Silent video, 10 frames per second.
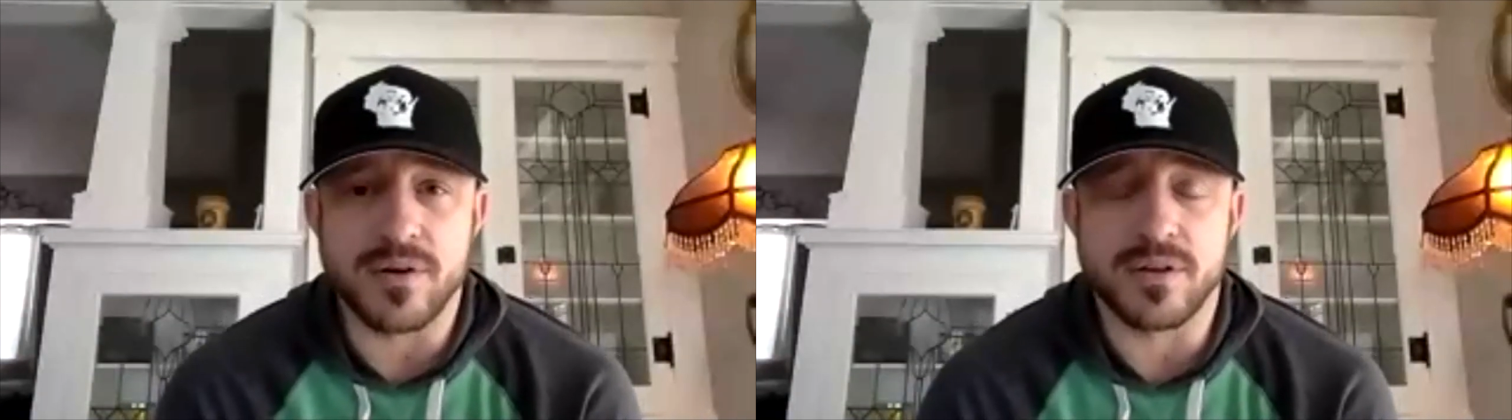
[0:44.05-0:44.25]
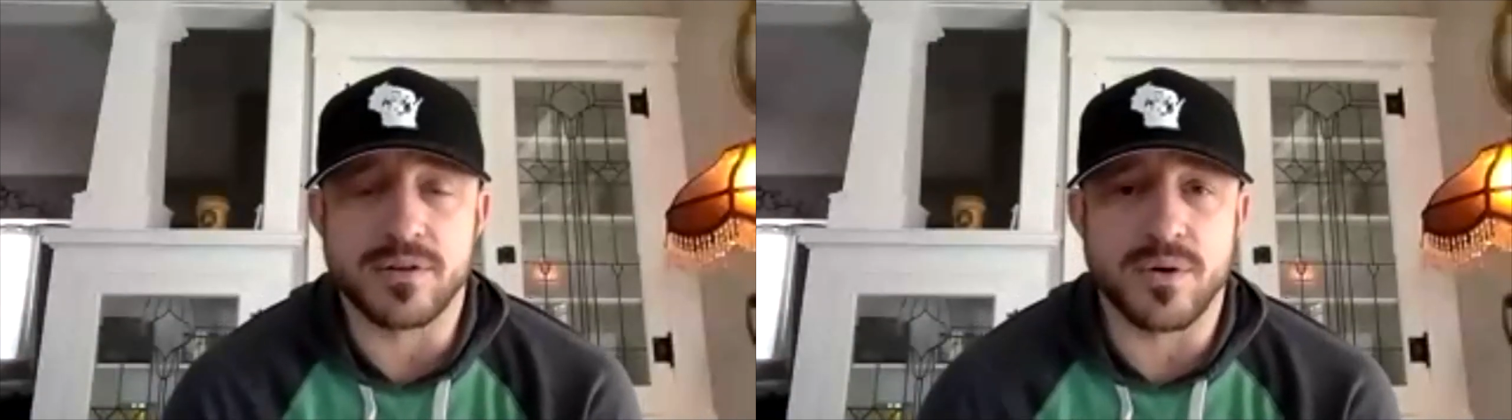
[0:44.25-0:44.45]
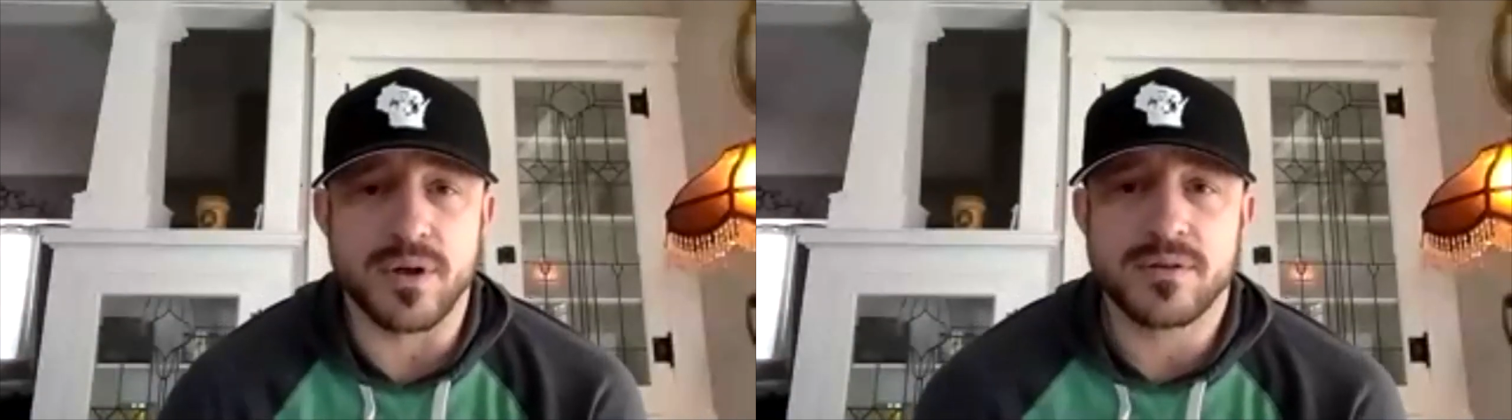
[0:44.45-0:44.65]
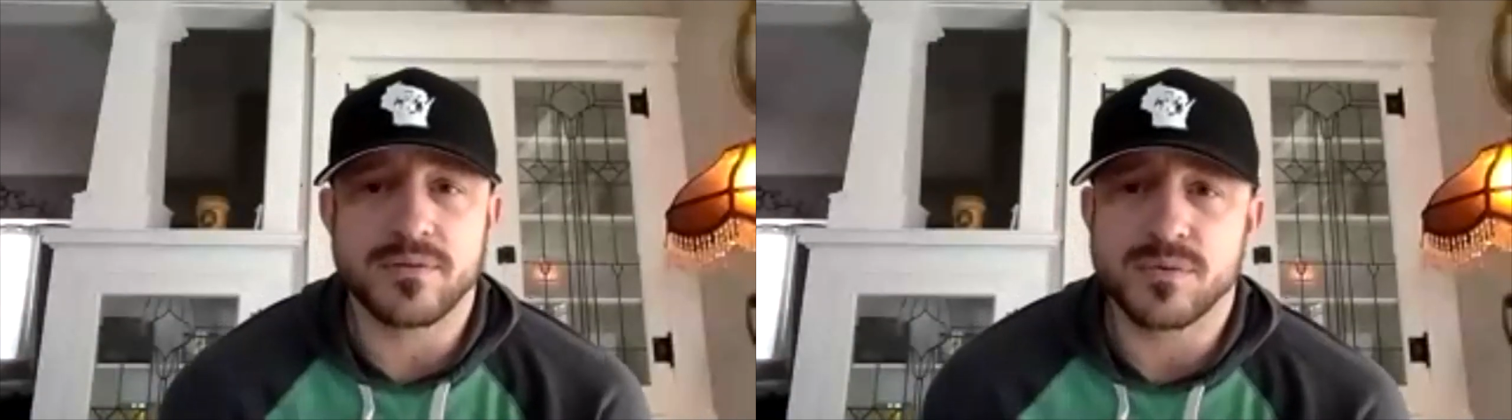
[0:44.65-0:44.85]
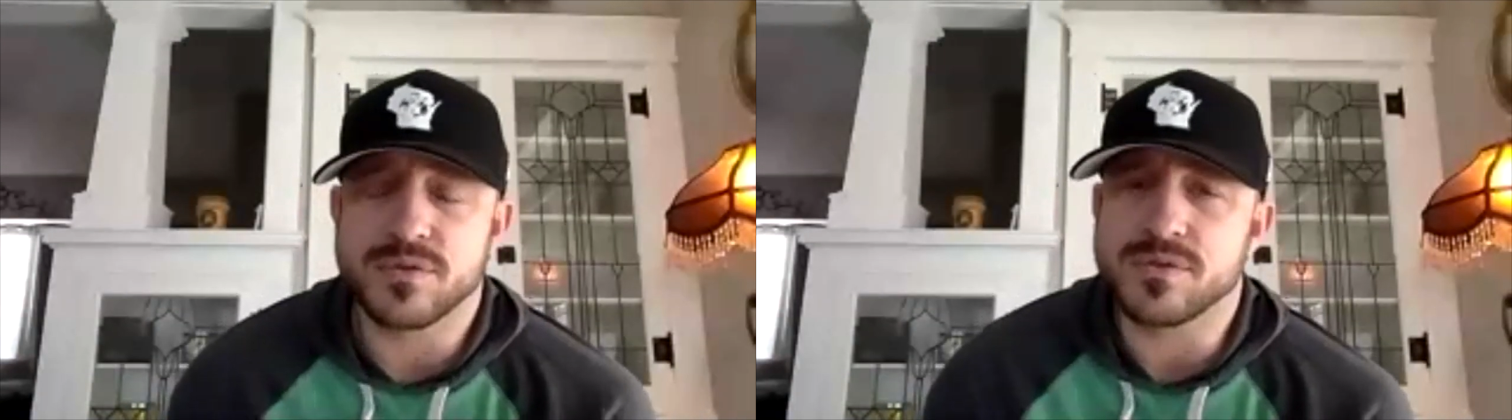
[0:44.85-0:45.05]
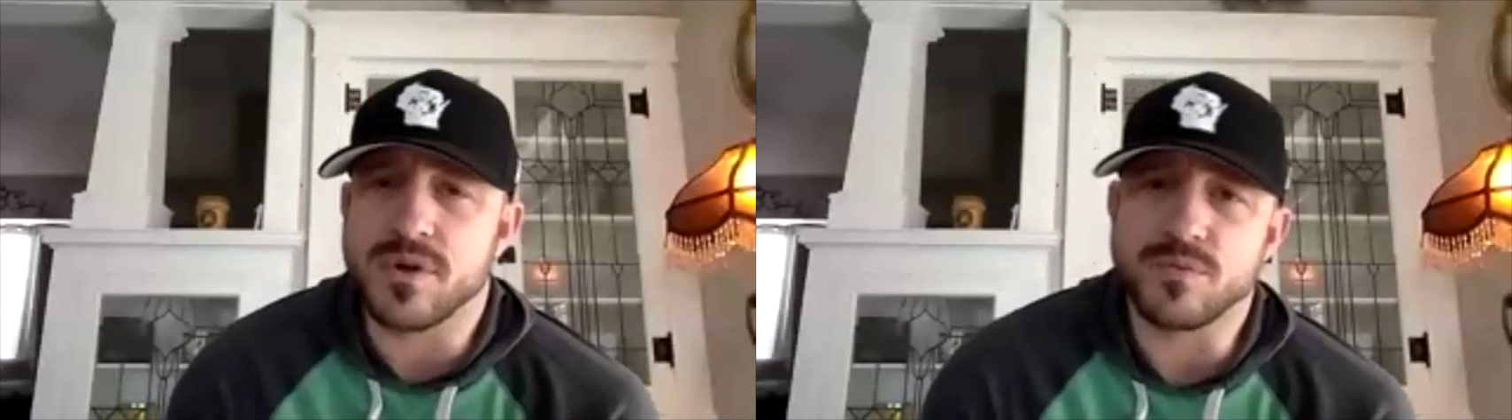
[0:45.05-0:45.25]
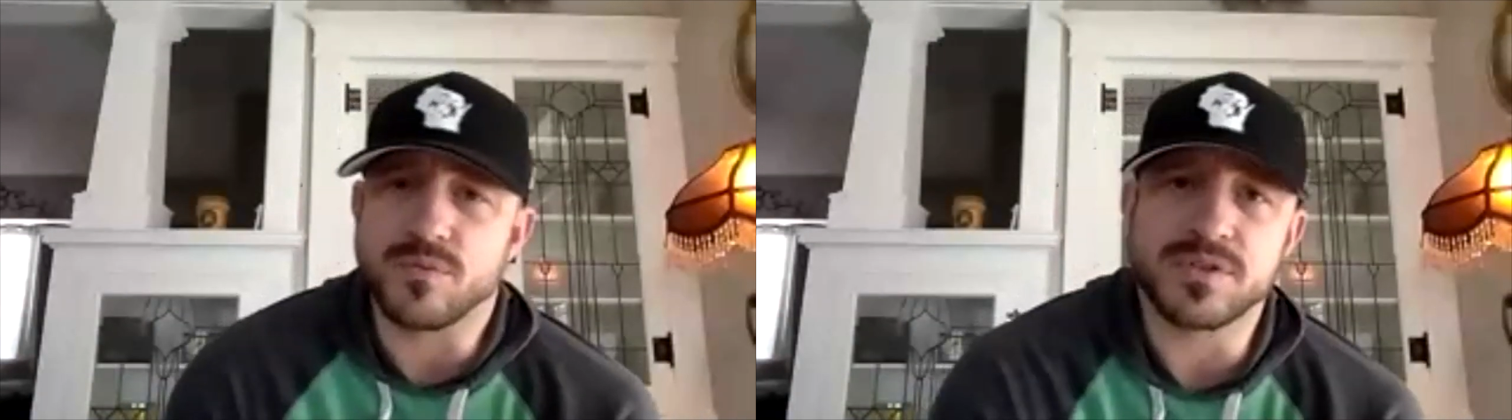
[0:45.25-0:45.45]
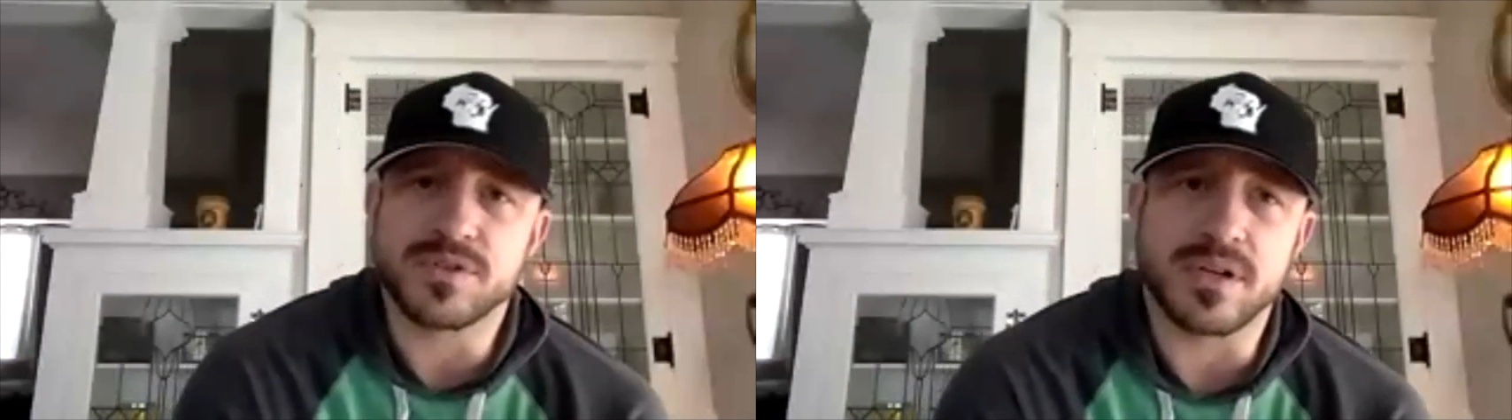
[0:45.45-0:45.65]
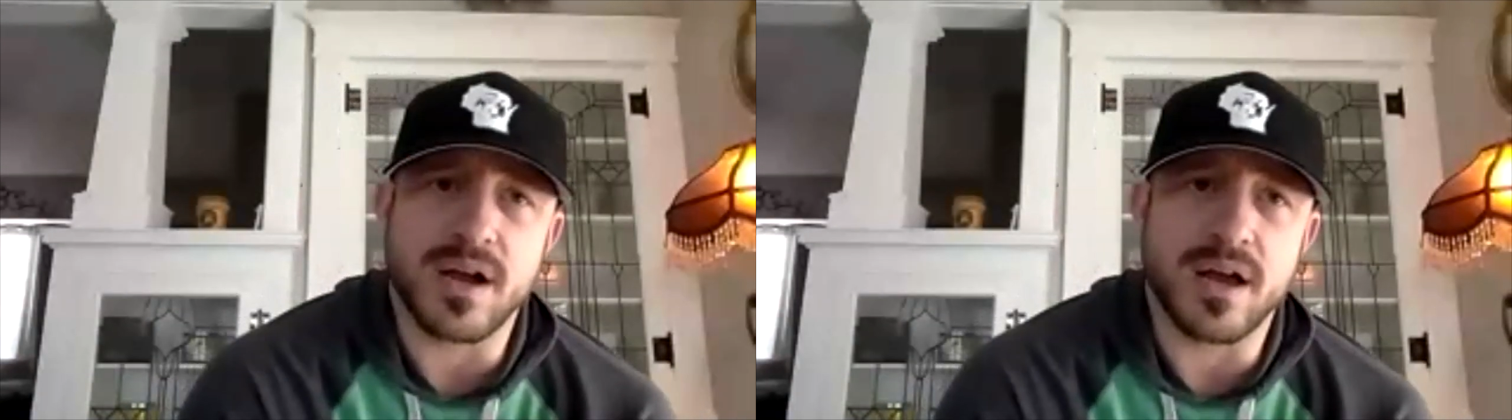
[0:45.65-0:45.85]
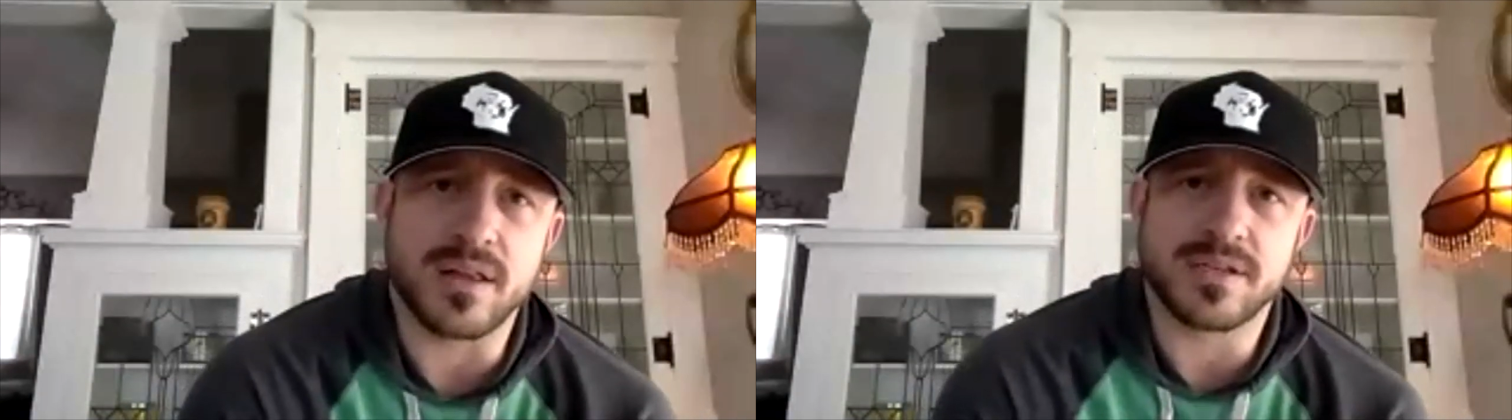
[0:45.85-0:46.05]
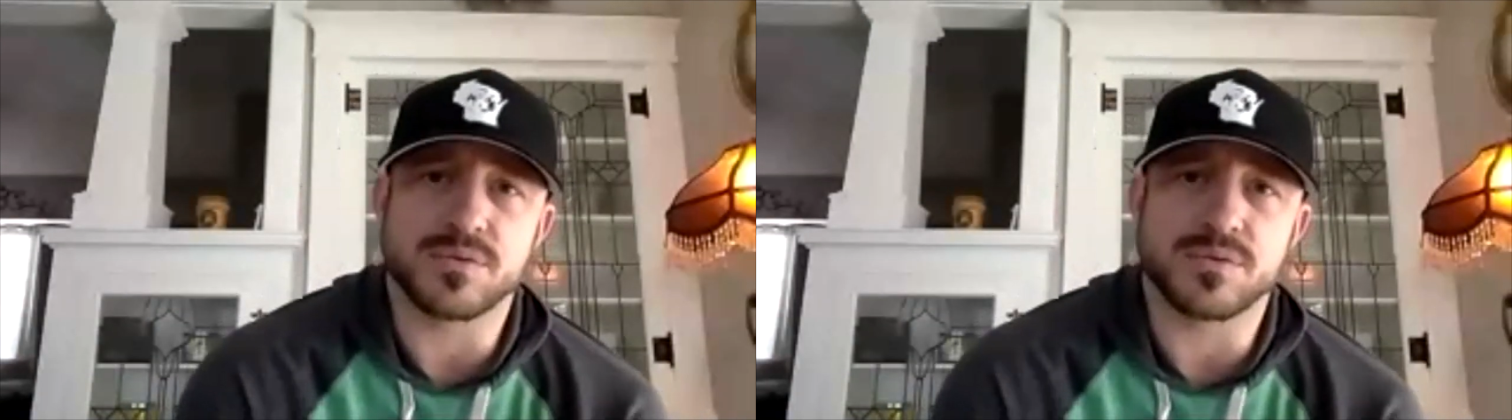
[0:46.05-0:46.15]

Illinois, which is called Richland College.